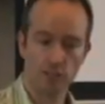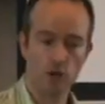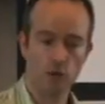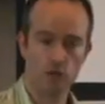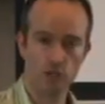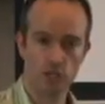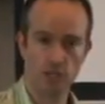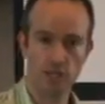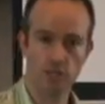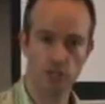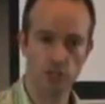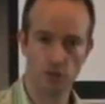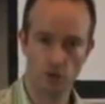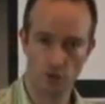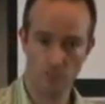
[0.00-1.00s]

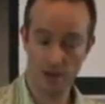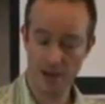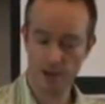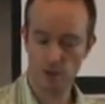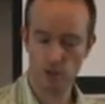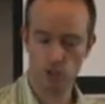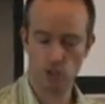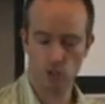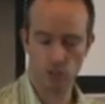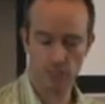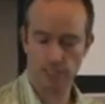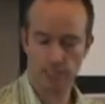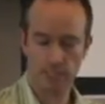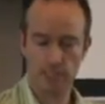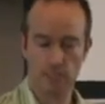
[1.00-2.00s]
negotiation or manage
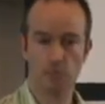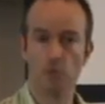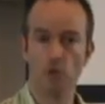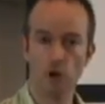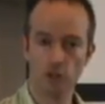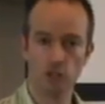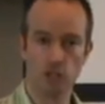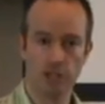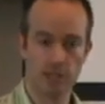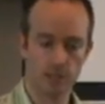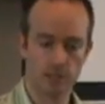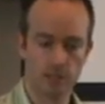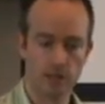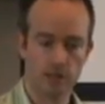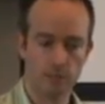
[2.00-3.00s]
the
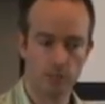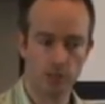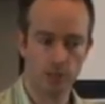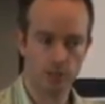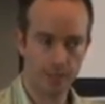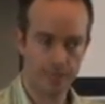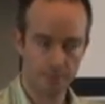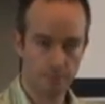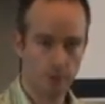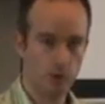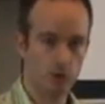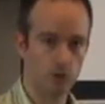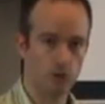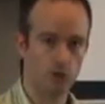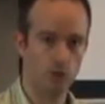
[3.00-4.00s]
project, but that
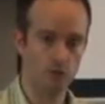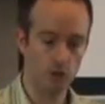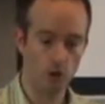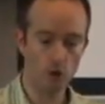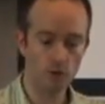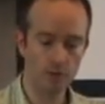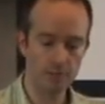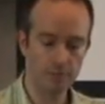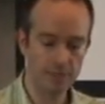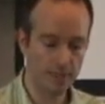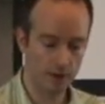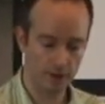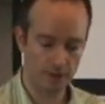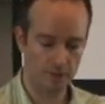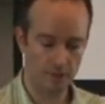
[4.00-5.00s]
partner will only be
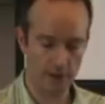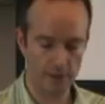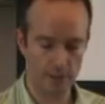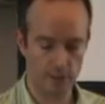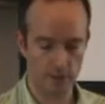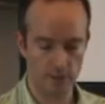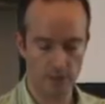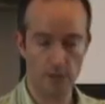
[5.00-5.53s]
their advisor.